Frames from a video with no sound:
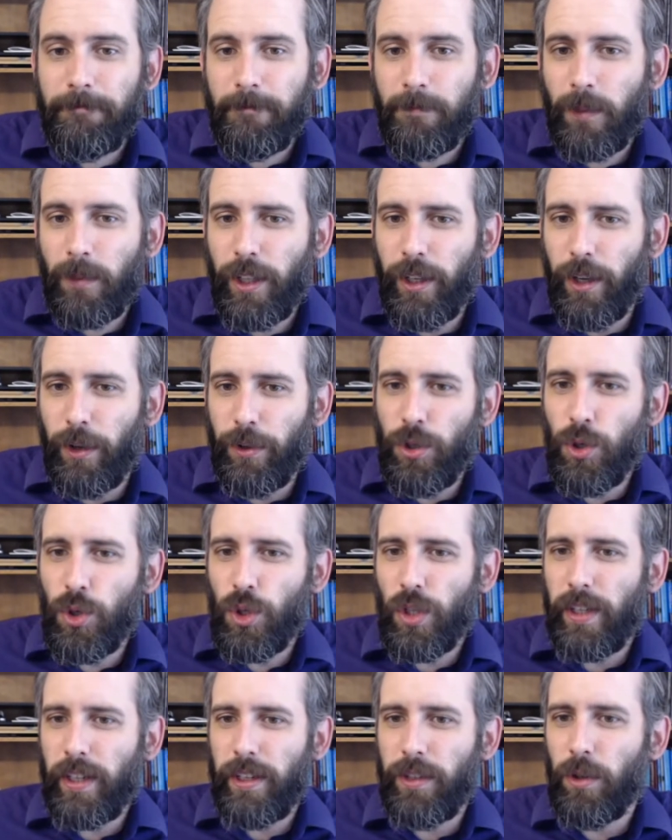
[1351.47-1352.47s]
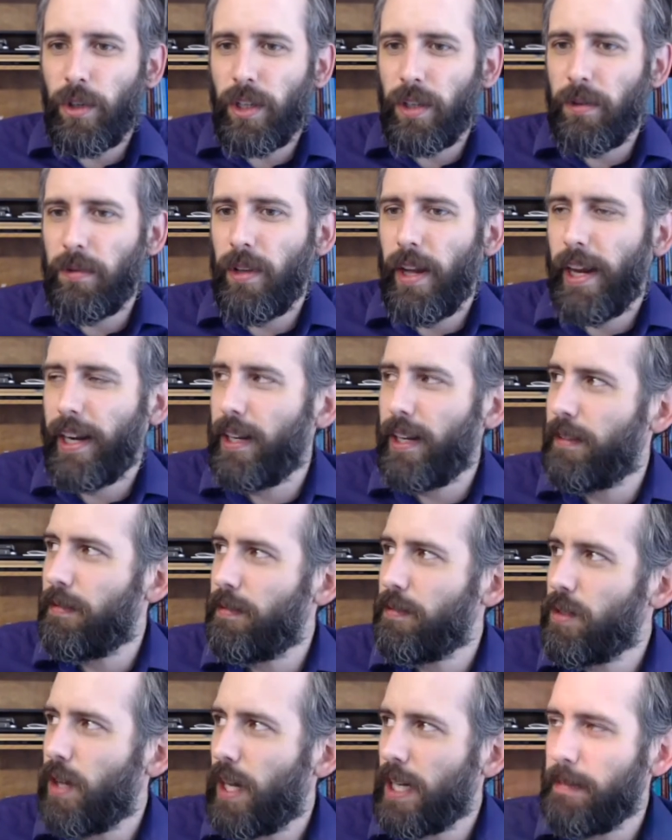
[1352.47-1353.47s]
usually I can
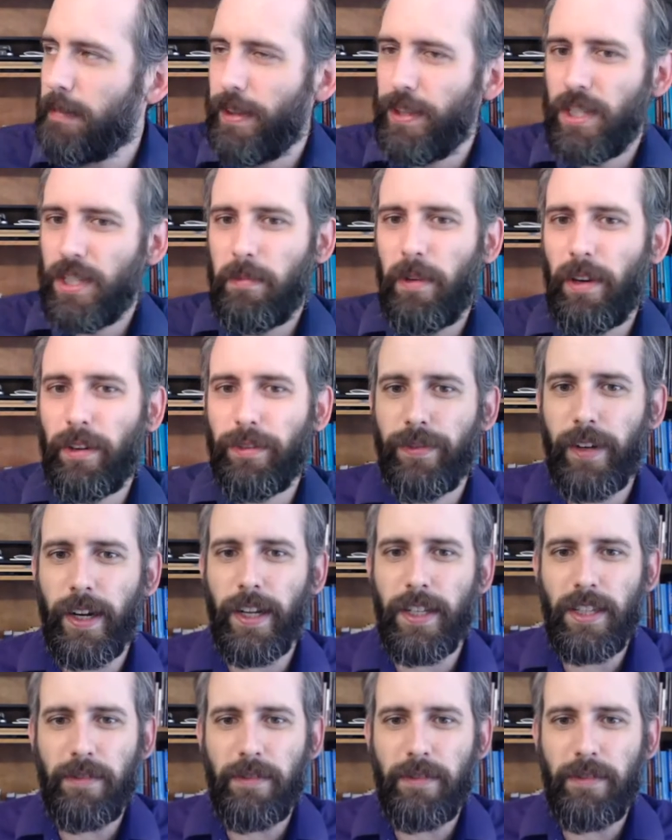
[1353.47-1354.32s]
talk about this among friends.